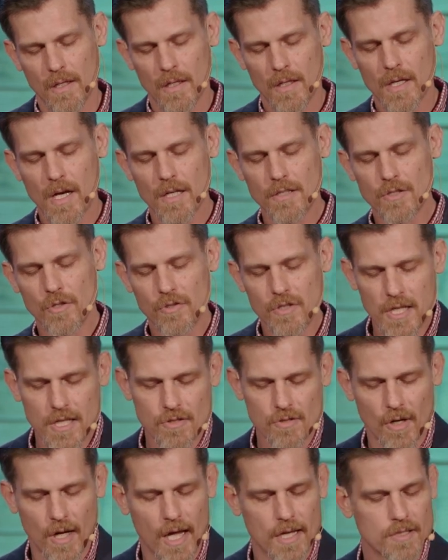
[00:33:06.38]
God told the
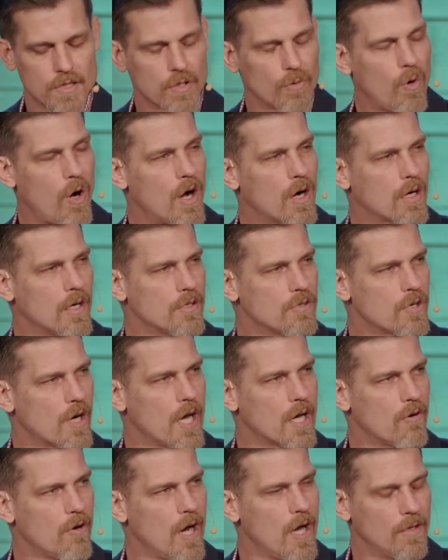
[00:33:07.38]
Israelites to walk on
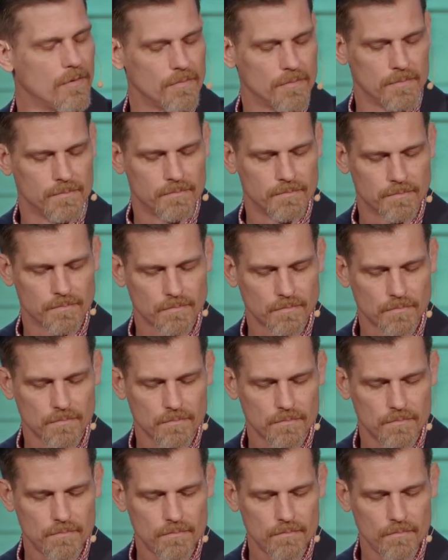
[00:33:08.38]
dry ground.
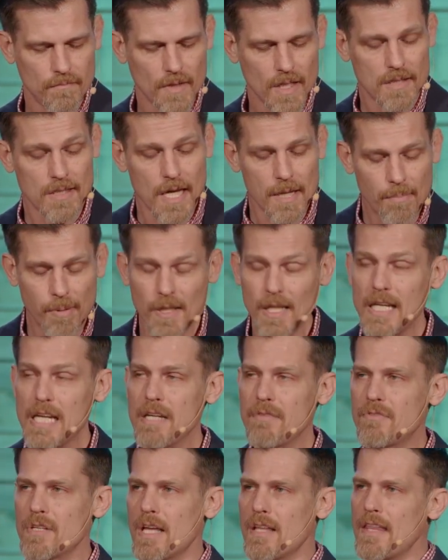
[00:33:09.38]
They
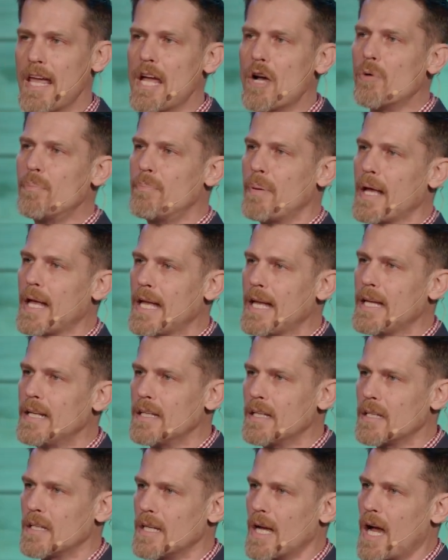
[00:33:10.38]
believed and they
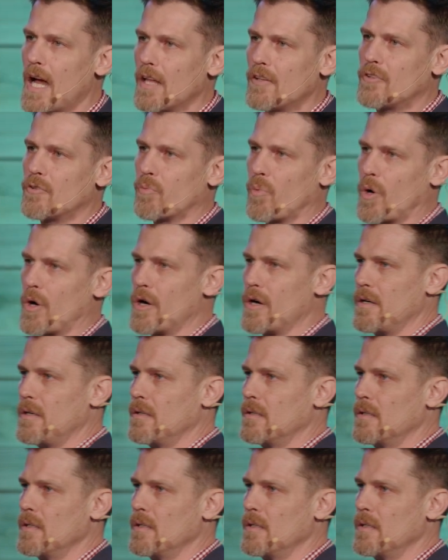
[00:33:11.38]
obeyed God's word.